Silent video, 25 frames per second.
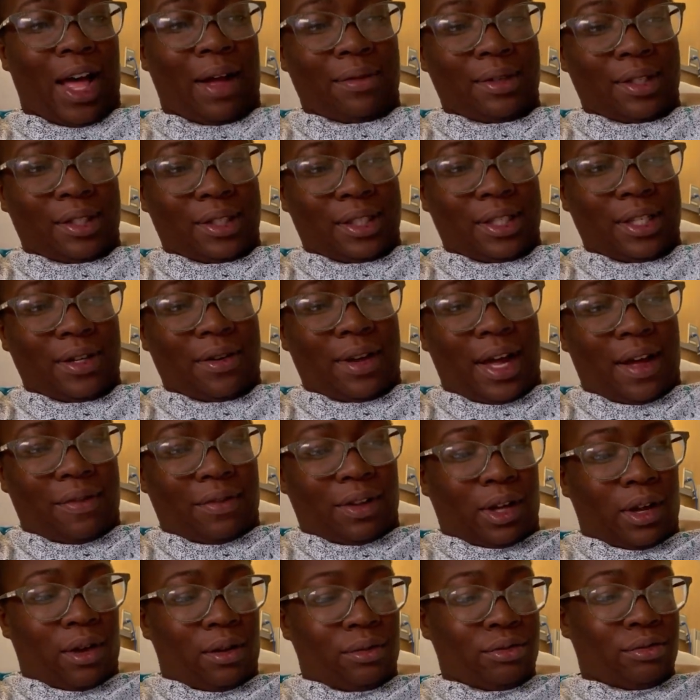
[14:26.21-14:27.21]
I will still have
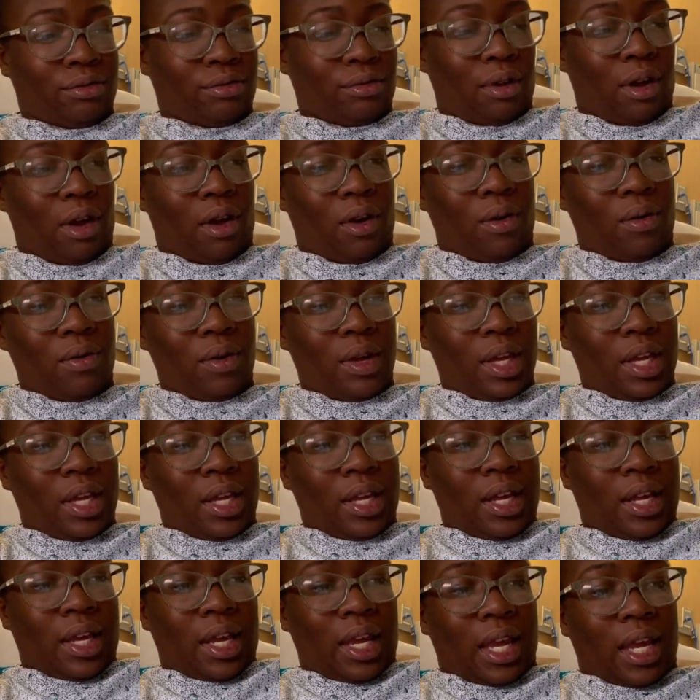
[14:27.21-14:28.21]
to go slow,
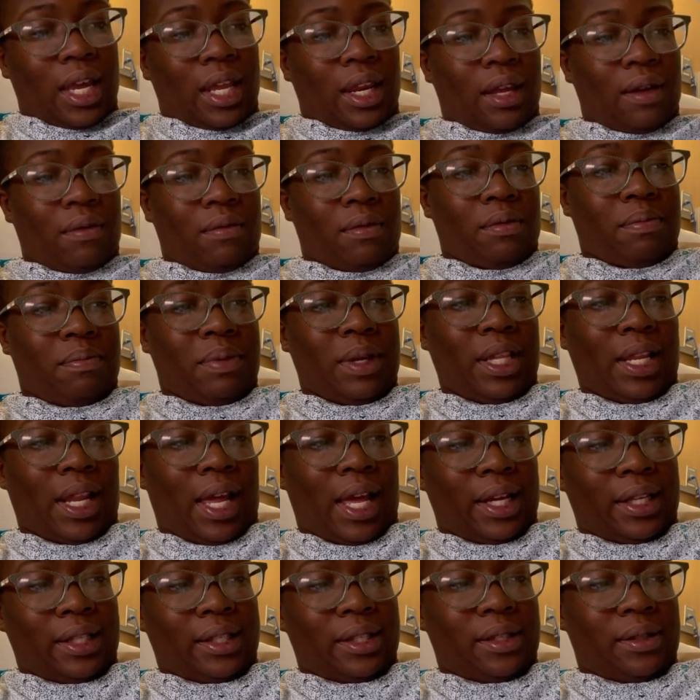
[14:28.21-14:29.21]
and it will be
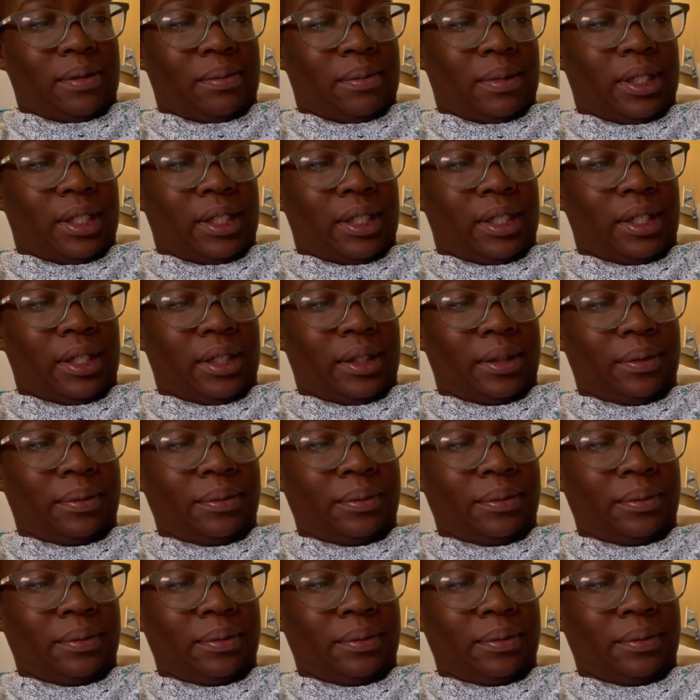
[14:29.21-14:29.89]
like some